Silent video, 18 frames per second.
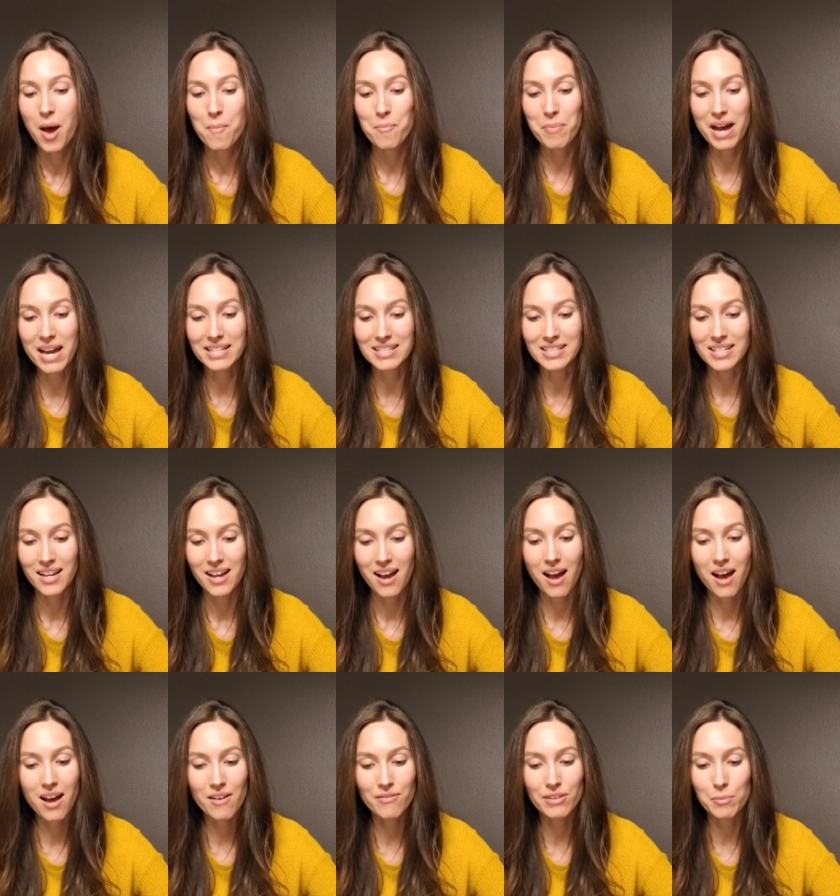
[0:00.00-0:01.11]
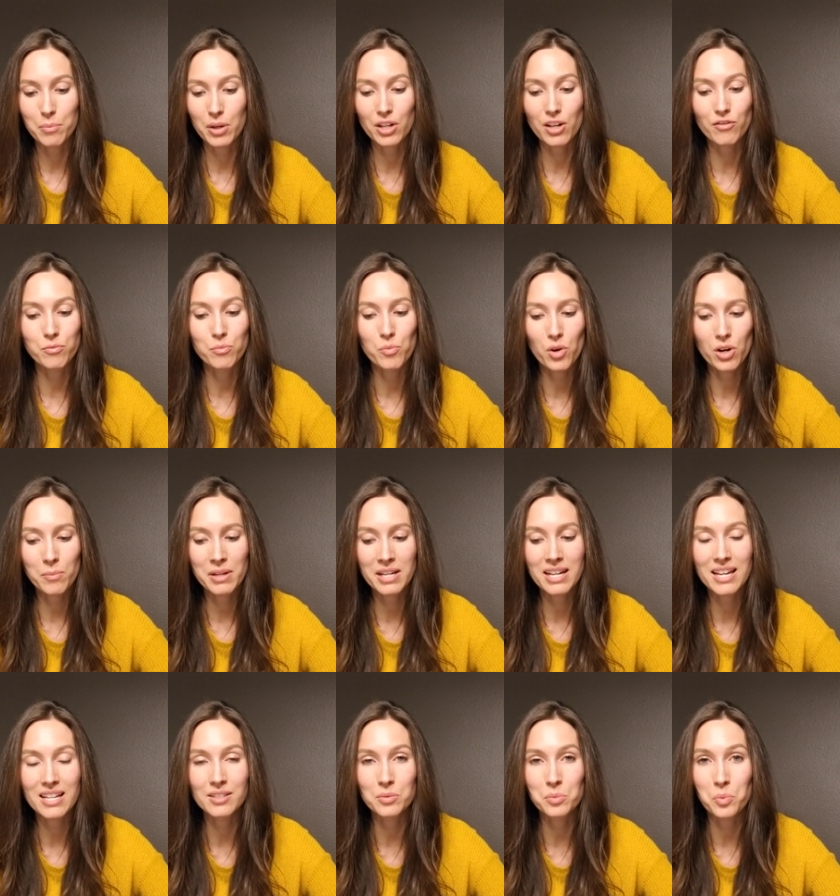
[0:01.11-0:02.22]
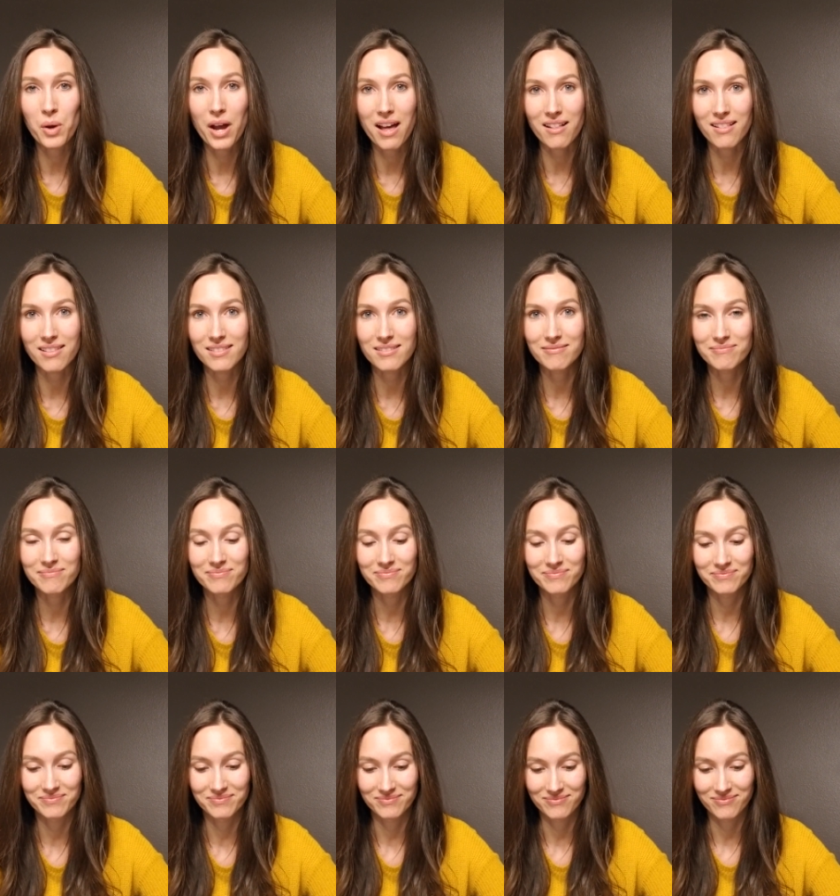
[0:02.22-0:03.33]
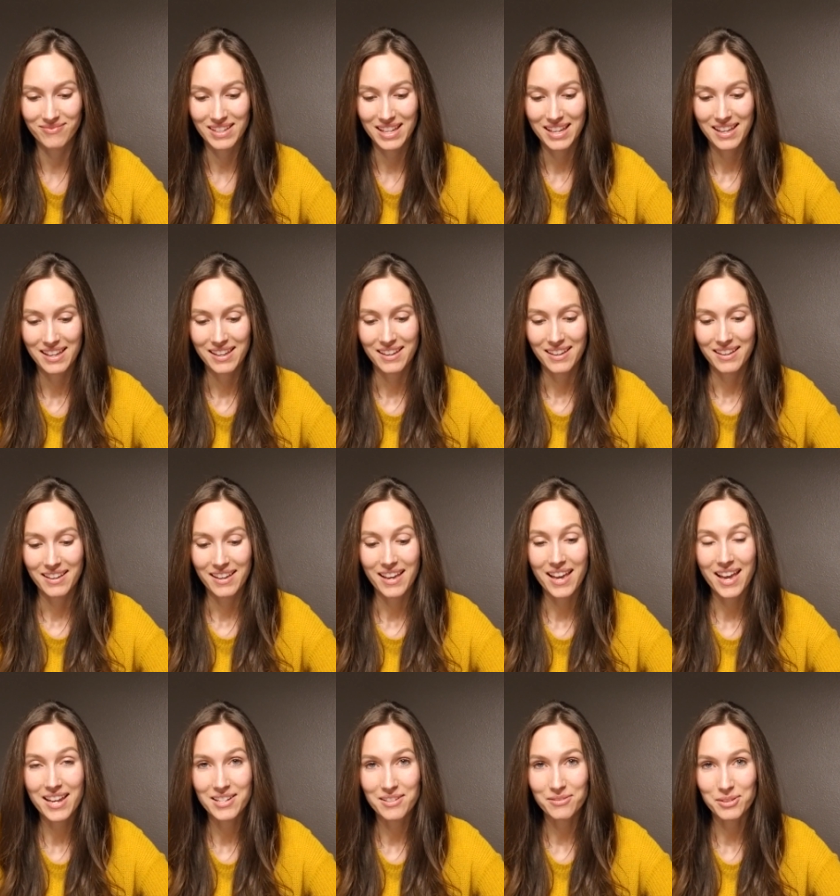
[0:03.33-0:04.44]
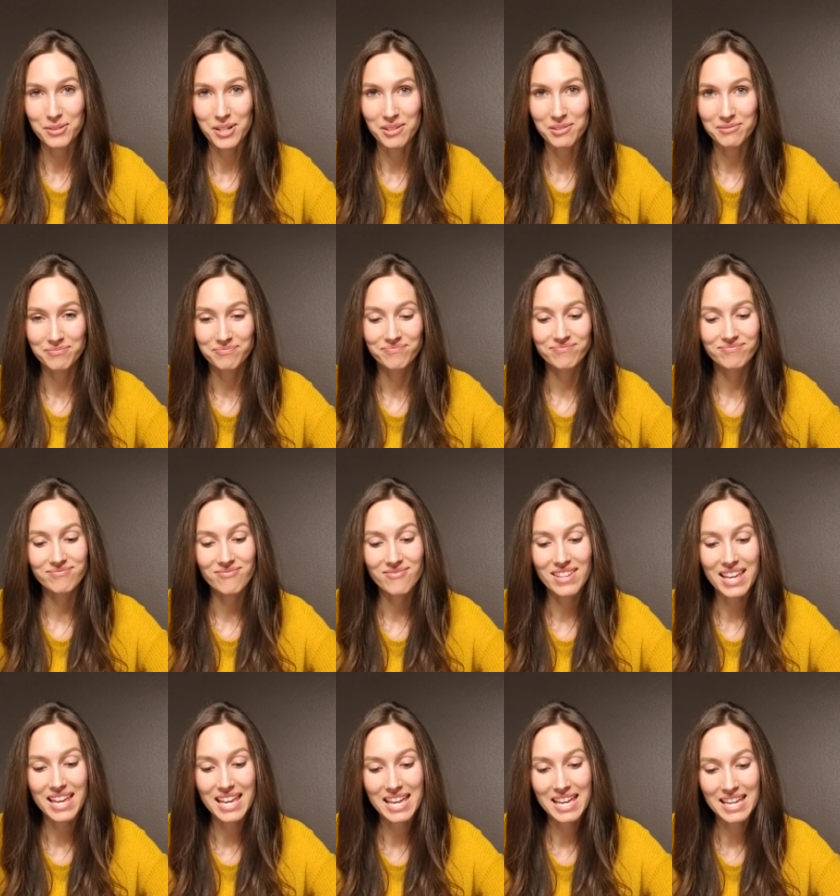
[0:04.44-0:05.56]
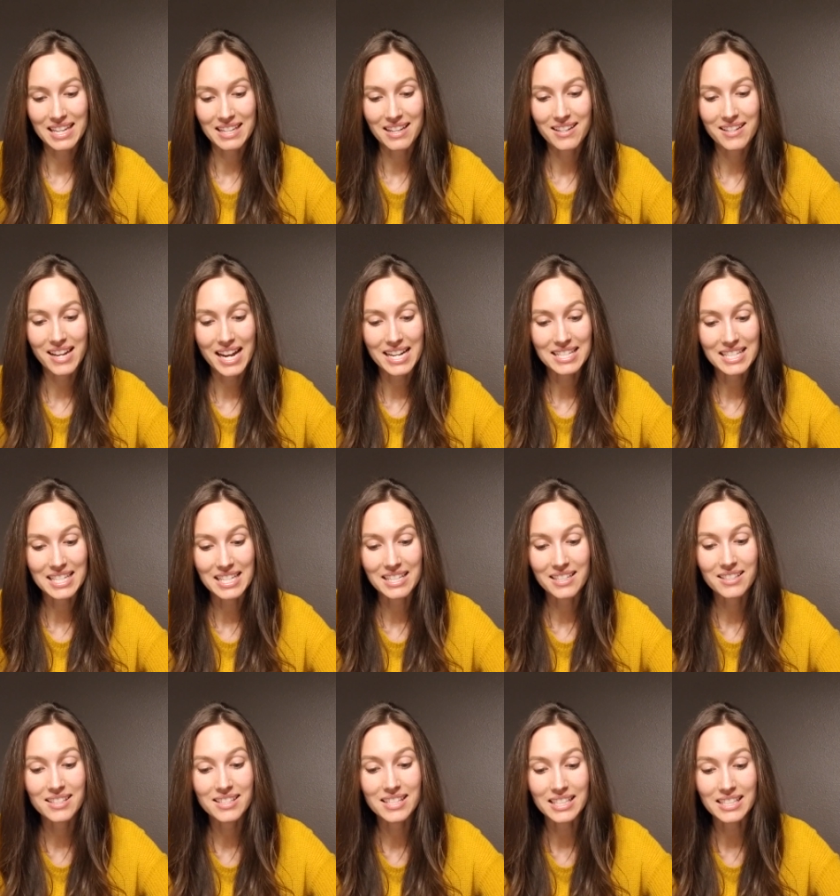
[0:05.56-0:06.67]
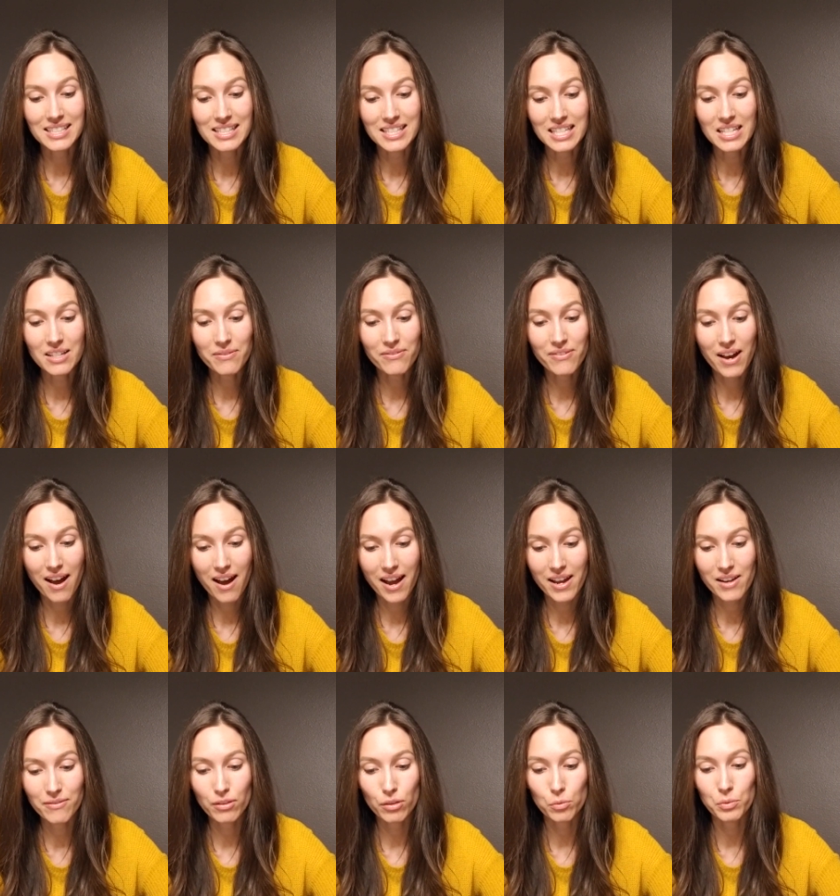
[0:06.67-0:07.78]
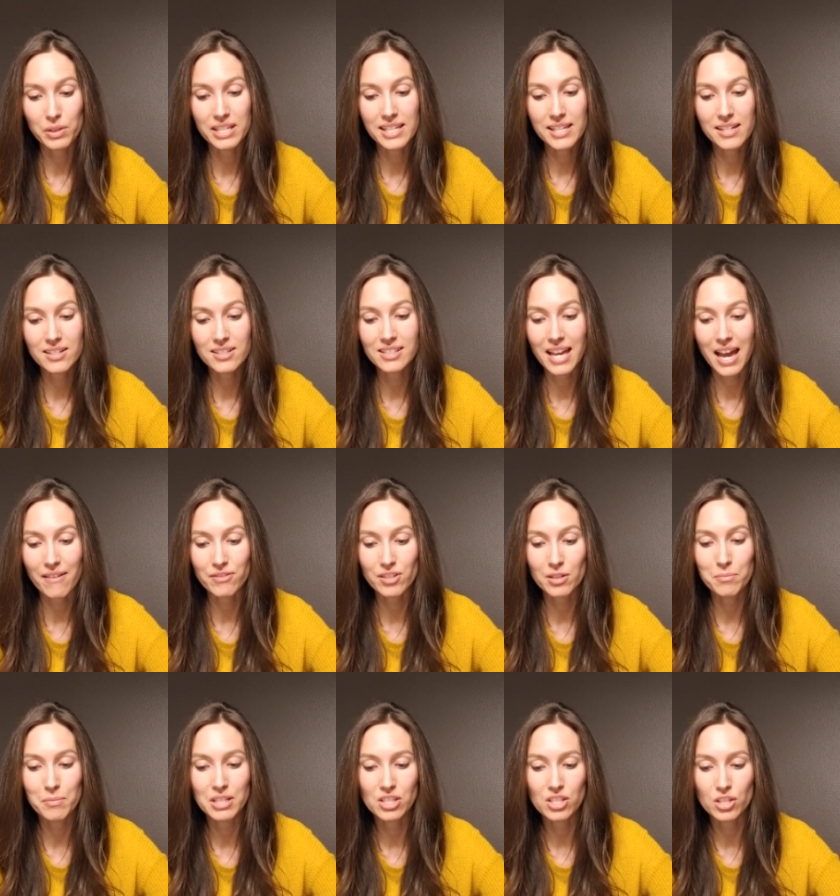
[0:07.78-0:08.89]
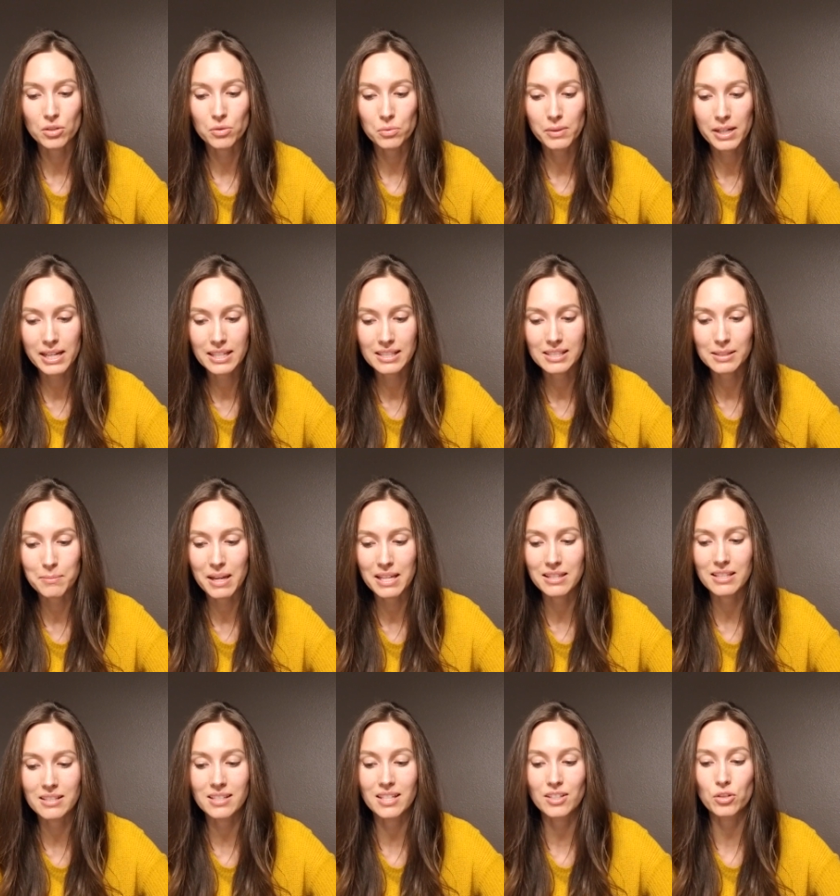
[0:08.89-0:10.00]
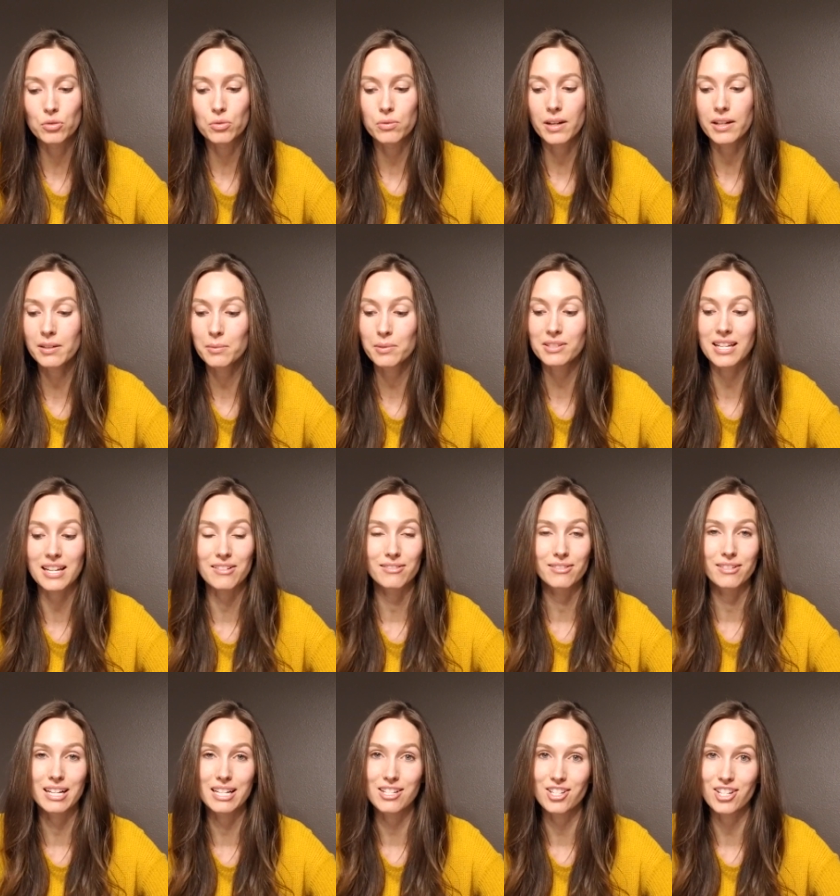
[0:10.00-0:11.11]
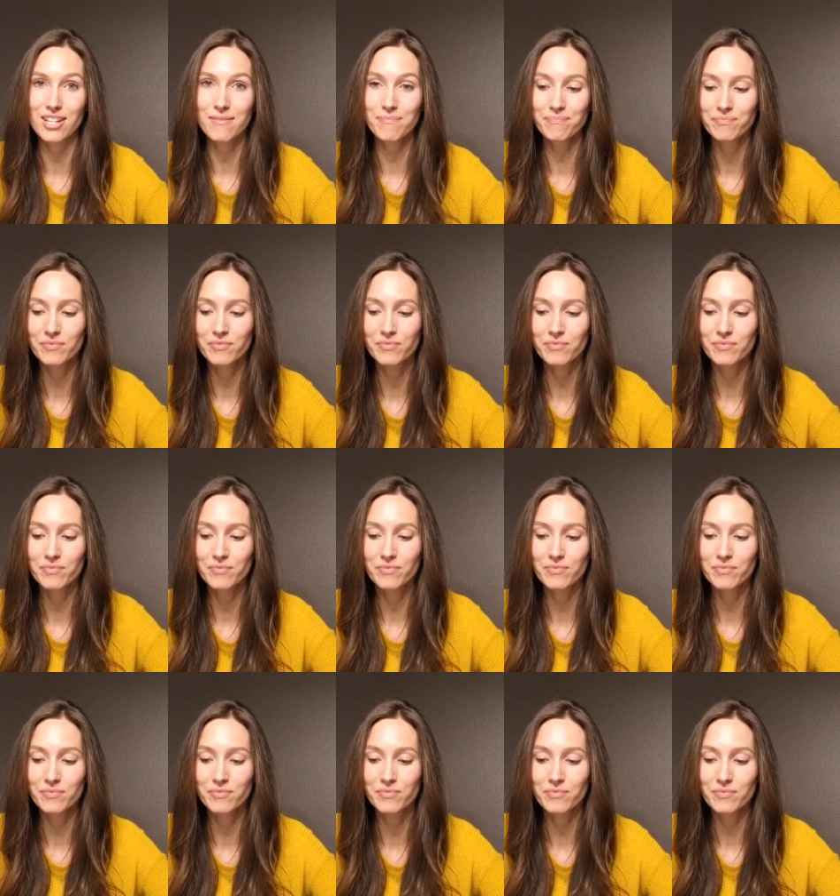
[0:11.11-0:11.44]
but of the Book of Mormon as well." End of quote. In 1965, 3 years after Mr. Ricks made this incredible declaration,